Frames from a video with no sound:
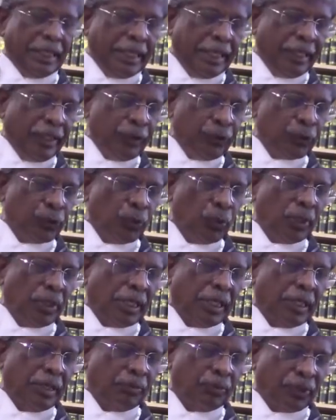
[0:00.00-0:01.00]
any suit
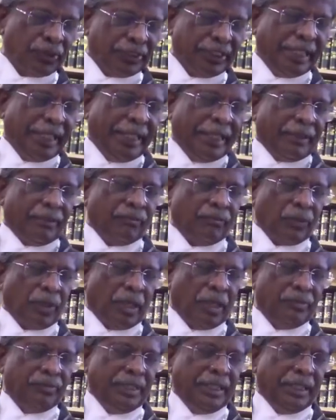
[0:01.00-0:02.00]
or proceeding
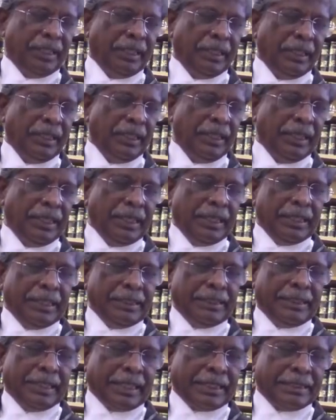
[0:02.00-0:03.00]
of the
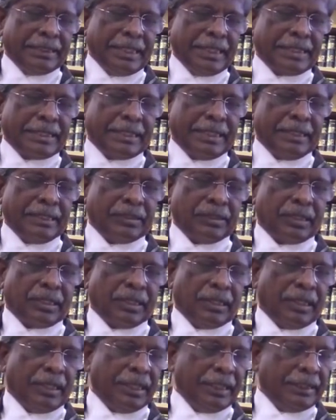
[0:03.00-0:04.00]
existence or
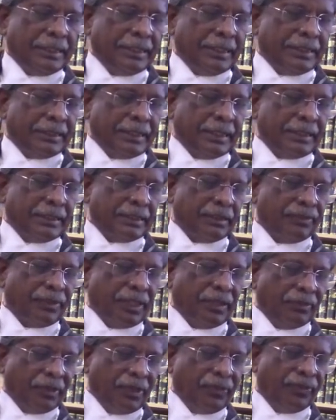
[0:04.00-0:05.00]
non-existence of
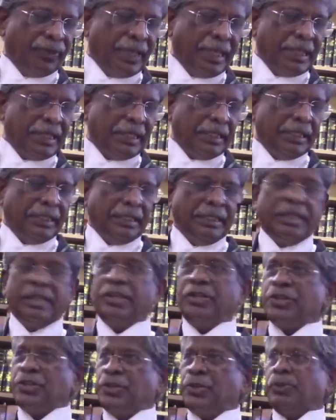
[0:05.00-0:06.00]
every fact in
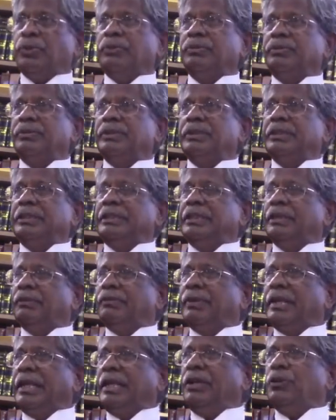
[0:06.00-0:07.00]
issue,
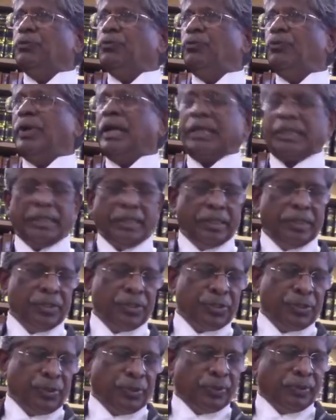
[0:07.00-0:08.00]
every fact in
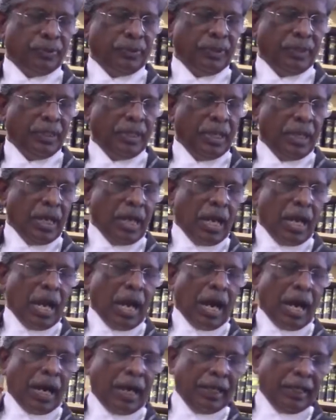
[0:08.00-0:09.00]
issue,
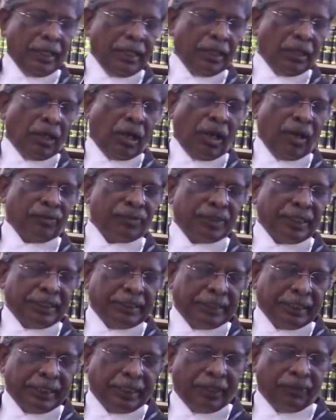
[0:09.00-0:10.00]
and of
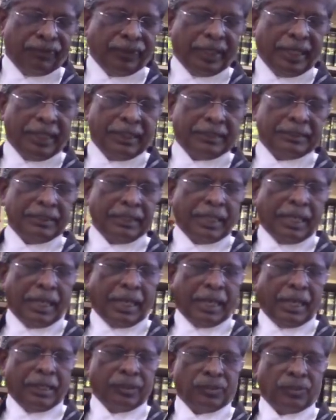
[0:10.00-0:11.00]
such other facts
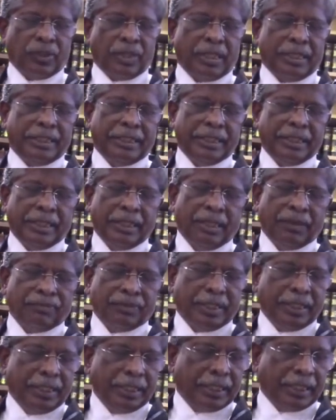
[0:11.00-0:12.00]
as are
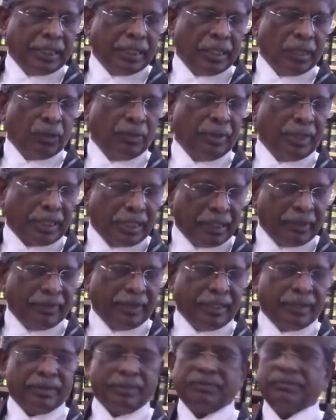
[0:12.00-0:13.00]
hereinafter declared to be
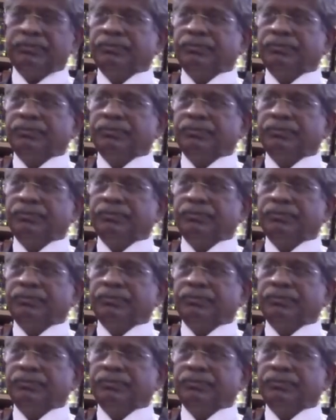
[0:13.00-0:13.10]
relevant,